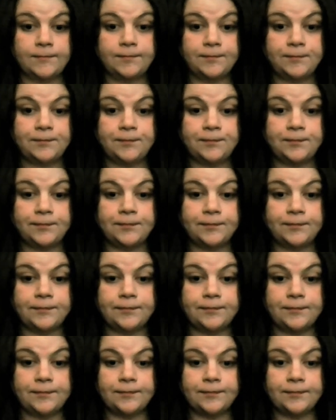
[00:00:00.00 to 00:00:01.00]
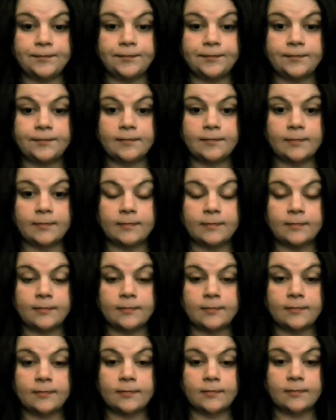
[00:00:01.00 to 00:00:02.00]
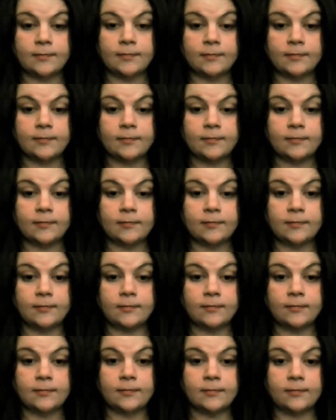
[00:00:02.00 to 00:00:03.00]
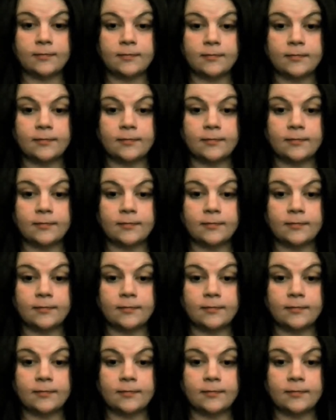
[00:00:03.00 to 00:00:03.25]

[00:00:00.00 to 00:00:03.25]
(no one is talking)